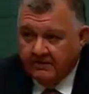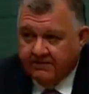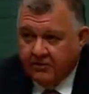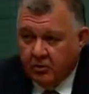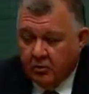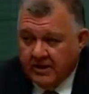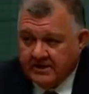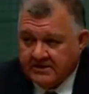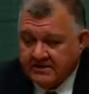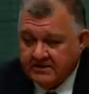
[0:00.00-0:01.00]
few
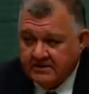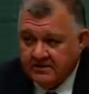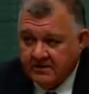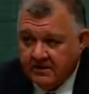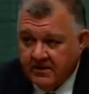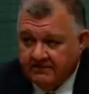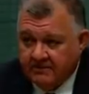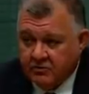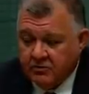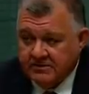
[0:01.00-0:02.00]
weeks left to
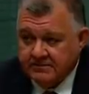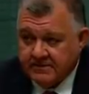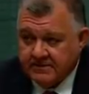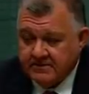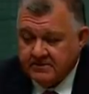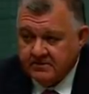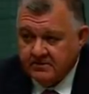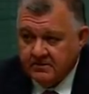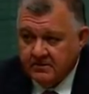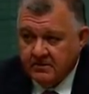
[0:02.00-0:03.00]
Christmas,
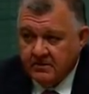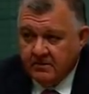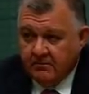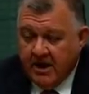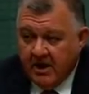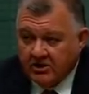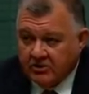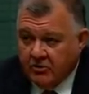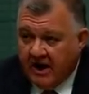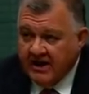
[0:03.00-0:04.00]
many
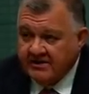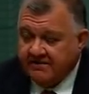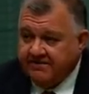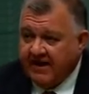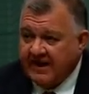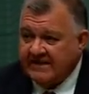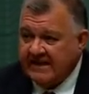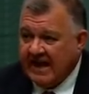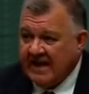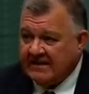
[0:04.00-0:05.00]
Australians are facing
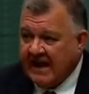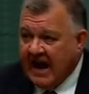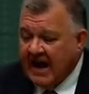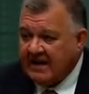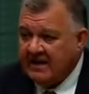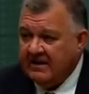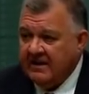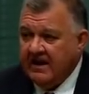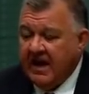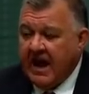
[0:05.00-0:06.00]
a dark
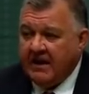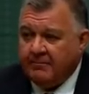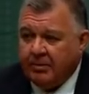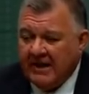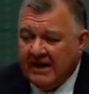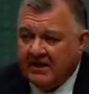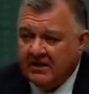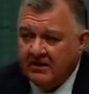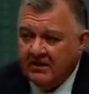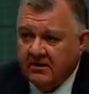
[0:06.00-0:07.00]
and bleak
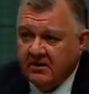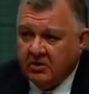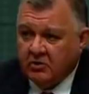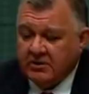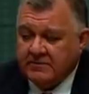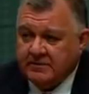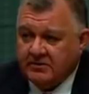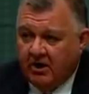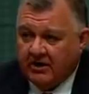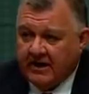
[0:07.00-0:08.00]
Christmas
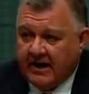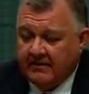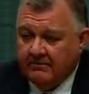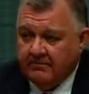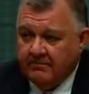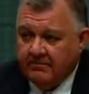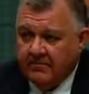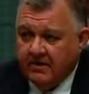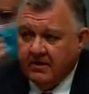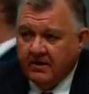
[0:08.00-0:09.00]
holiday.
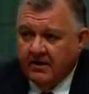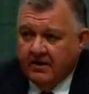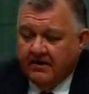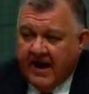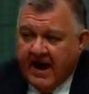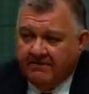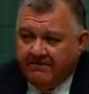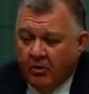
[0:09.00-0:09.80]
They are